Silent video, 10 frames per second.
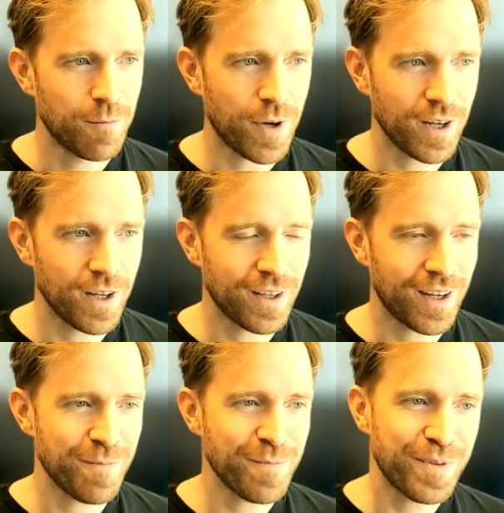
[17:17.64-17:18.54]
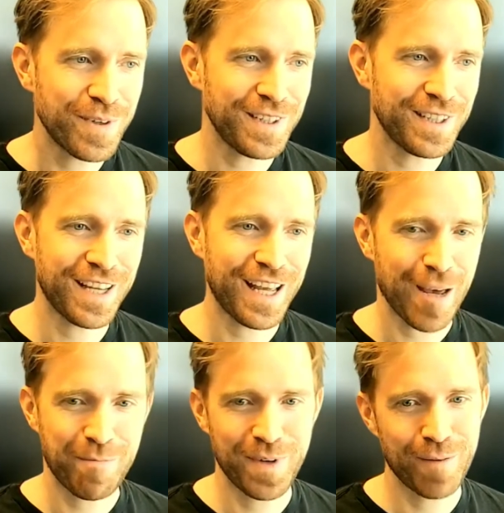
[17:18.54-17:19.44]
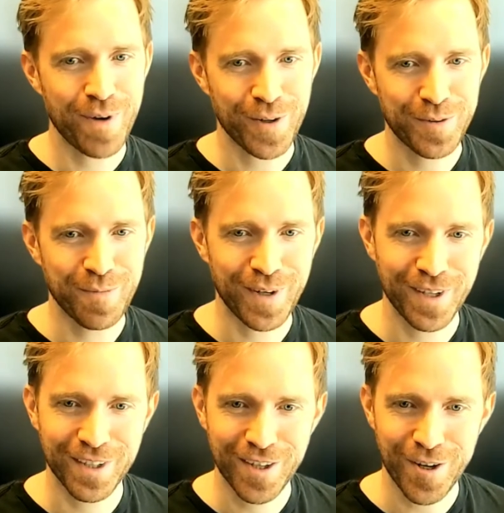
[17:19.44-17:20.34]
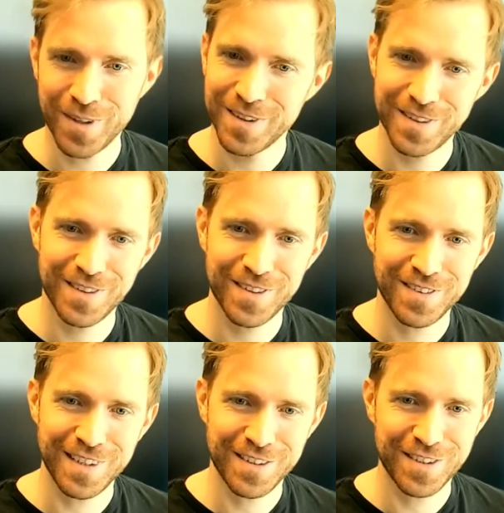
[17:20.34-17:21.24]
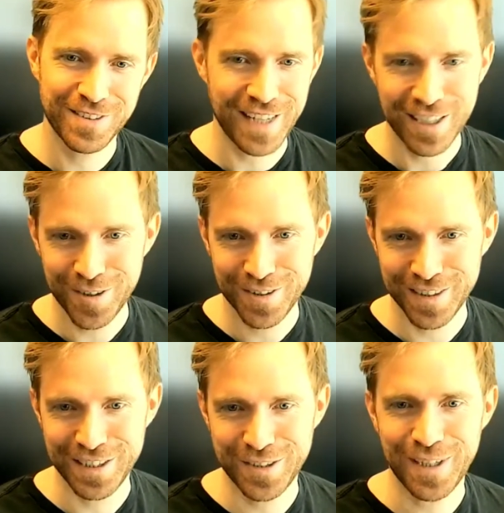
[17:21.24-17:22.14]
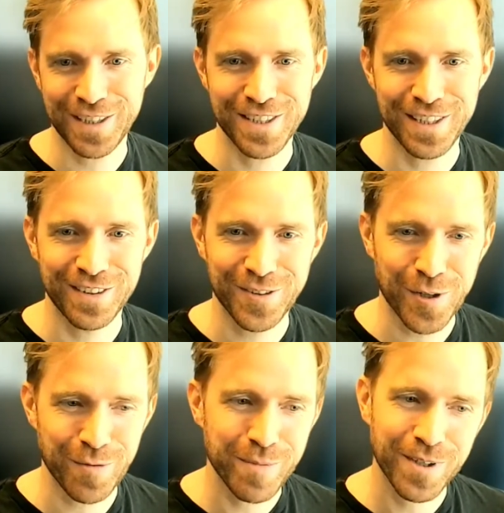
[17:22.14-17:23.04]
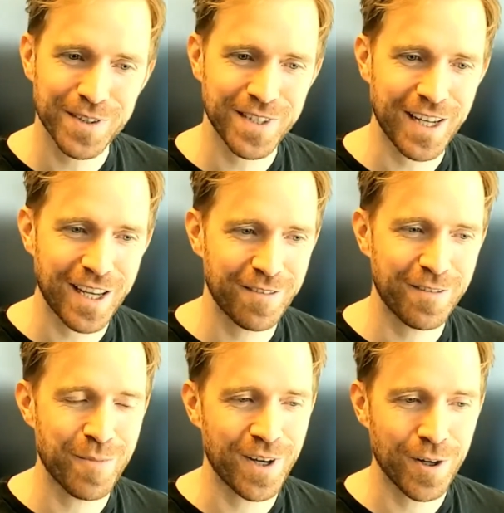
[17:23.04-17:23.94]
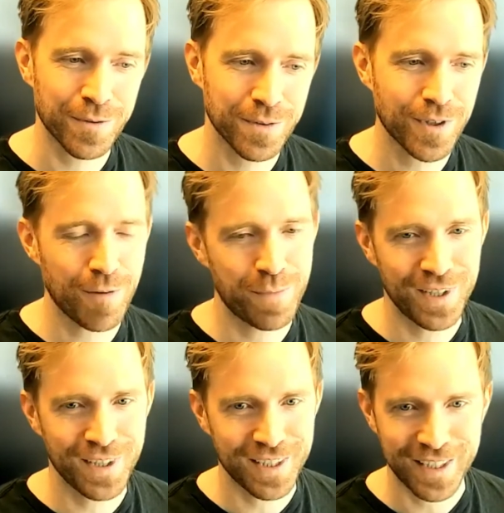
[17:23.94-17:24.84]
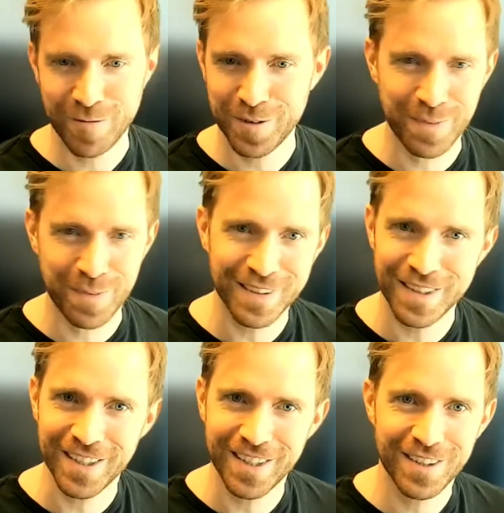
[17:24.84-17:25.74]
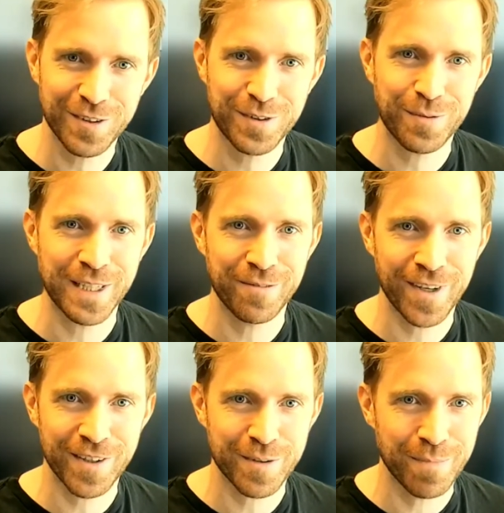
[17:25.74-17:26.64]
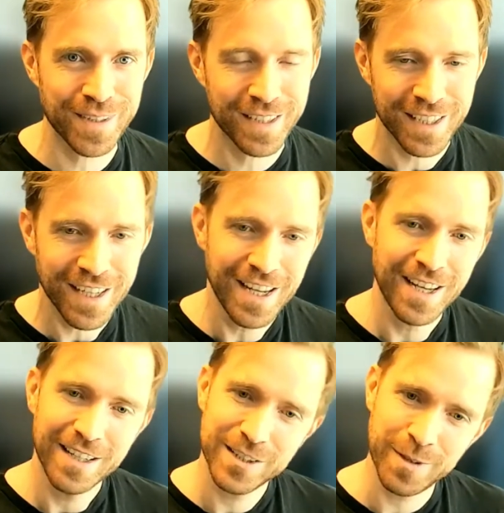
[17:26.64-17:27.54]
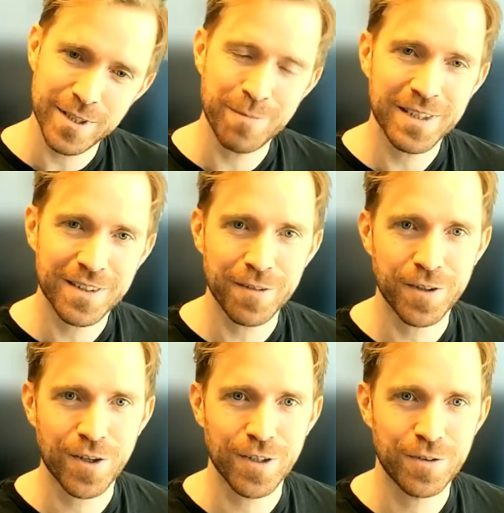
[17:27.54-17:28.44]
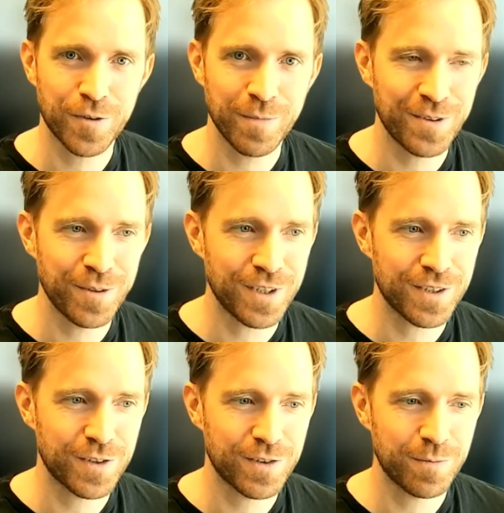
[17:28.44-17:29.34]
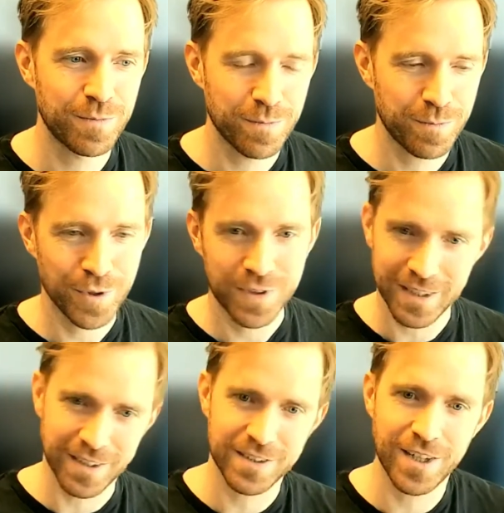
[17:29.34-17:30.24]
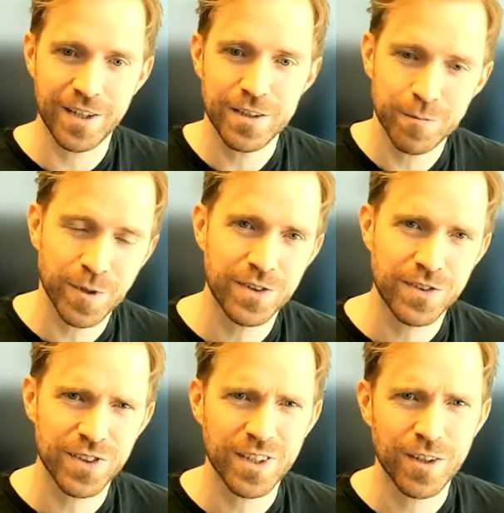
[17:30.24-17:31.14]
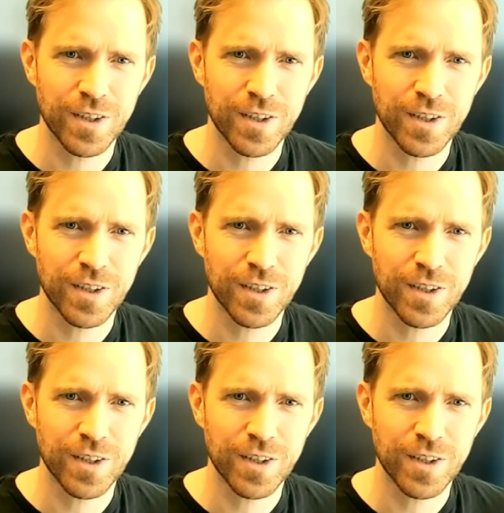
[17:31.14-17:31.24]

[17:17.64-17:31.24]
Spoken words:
I'm pretty happy about my current status and situation in Norway, because I have my own company that I've spent like 12 years building, so it's a bit difficult for me to just put that aside. But